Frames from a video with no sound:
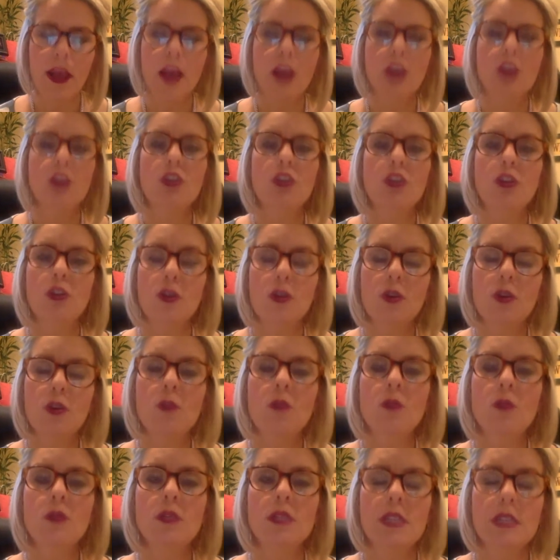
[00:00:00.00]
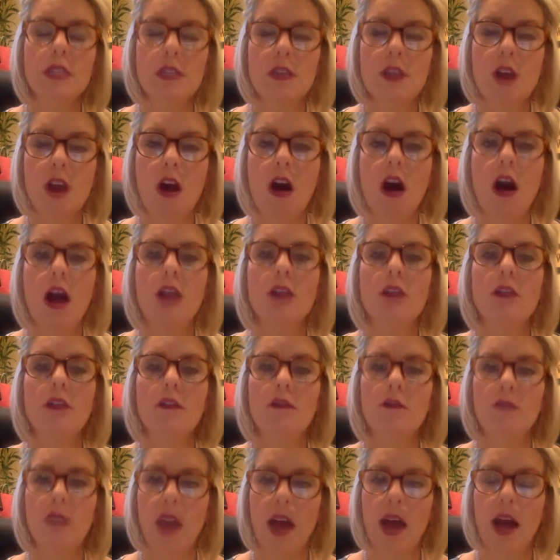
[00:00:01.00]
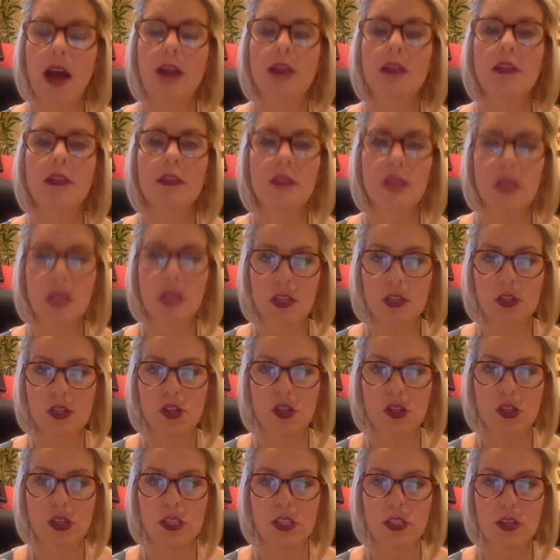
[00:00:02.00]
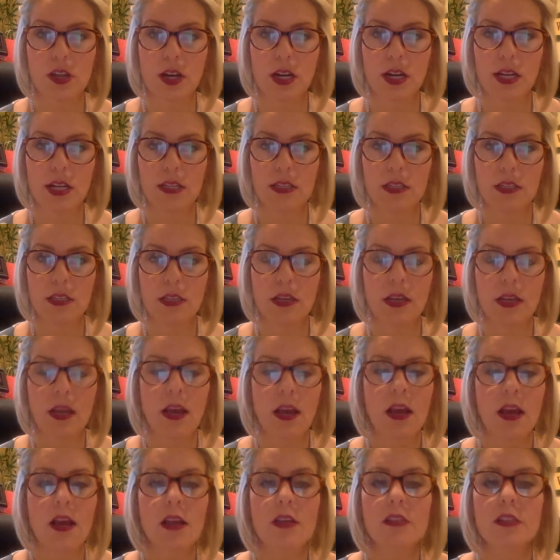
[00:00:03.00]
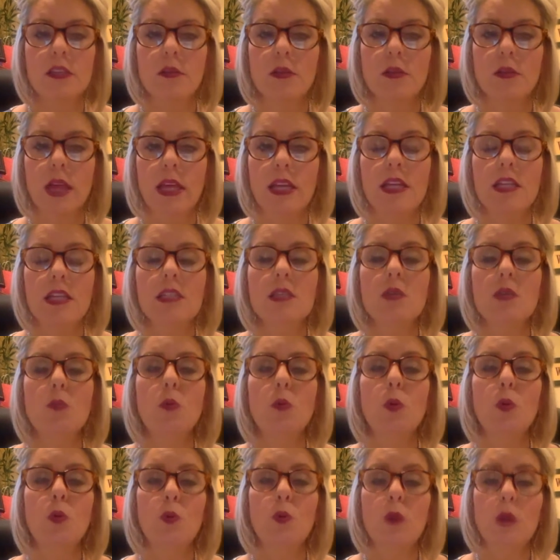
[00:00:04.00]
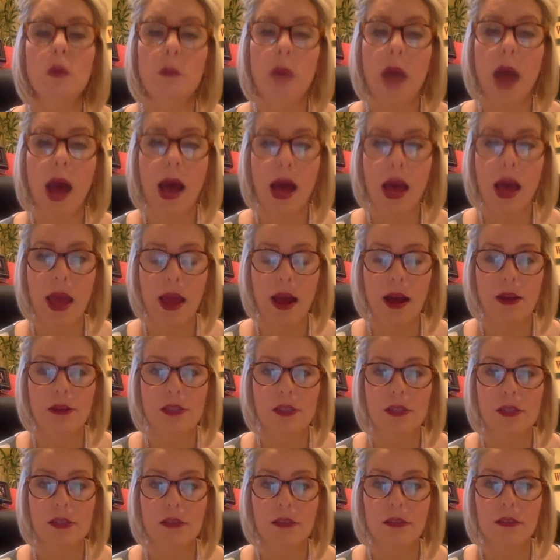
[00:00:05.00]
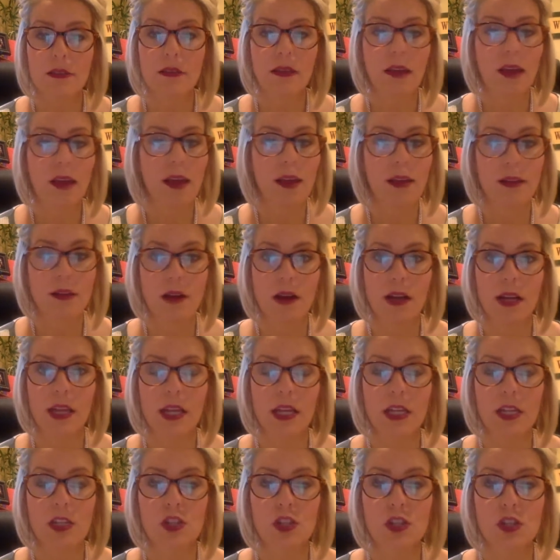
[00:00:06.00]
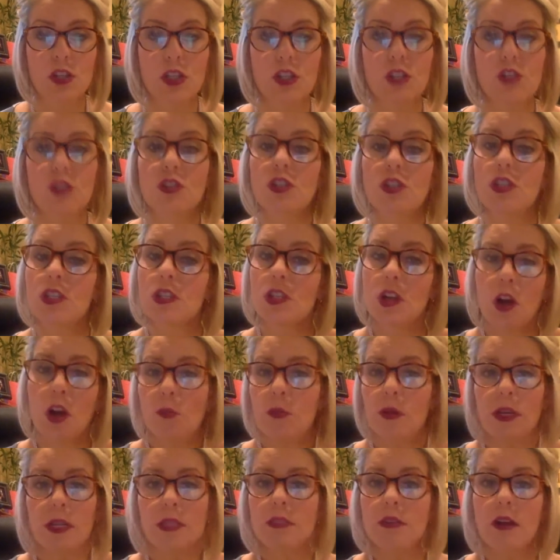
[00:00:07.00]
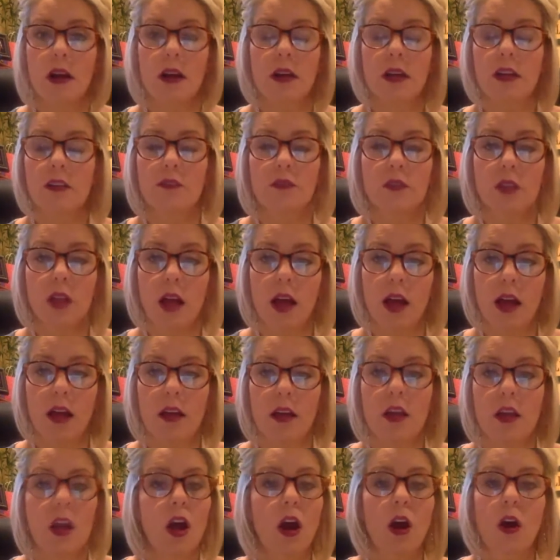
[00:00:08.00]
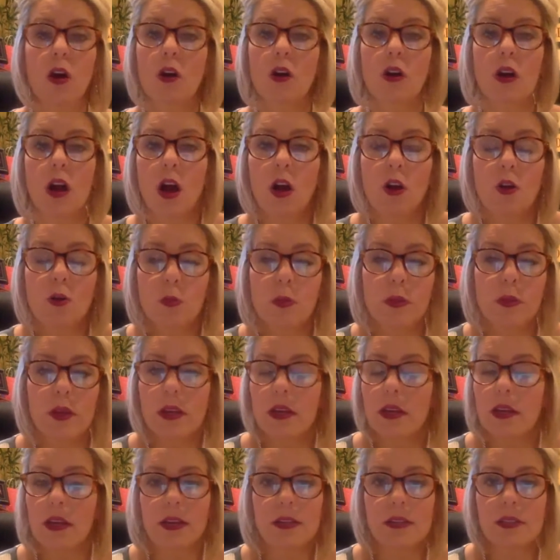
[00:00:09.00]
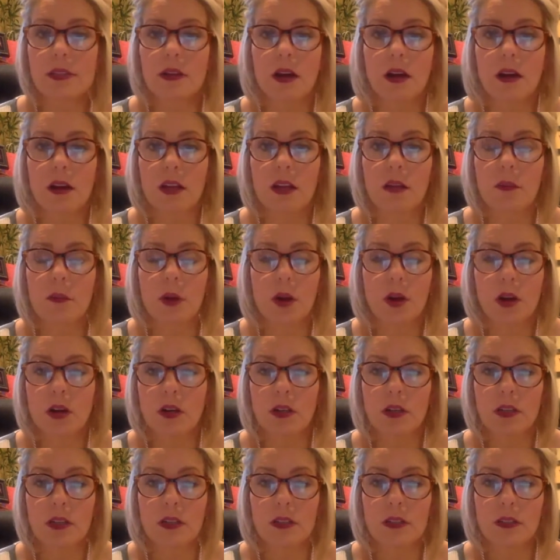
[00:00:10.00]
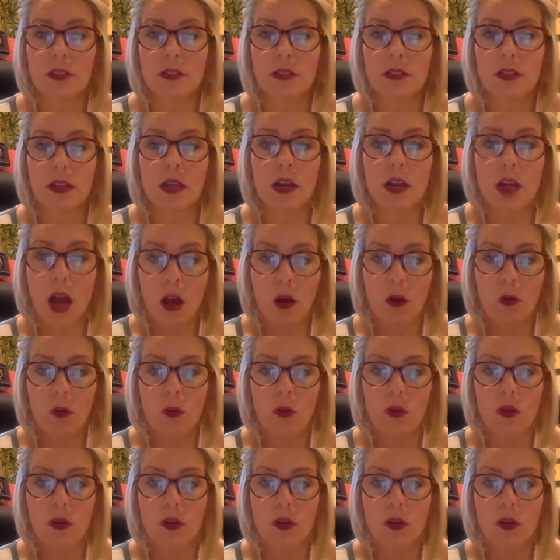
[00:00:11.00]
you did not find the insurance on it. So ladies, would we buy a house and not get insurance, just hoping it's not going to flood or hoping it's not going to burn? No.